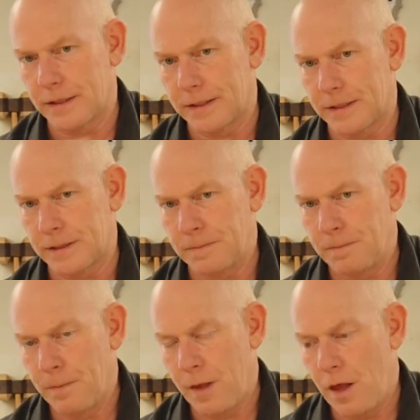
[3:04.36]
this is.
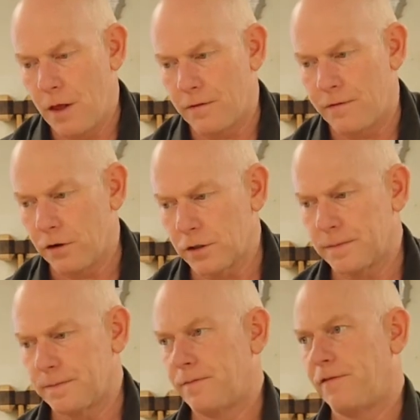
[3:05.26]
The first
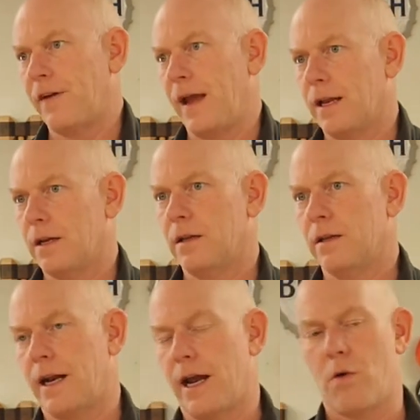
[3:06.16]
fan
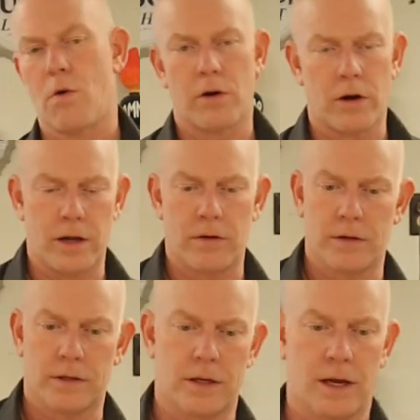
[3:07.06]
that I ordered, it was,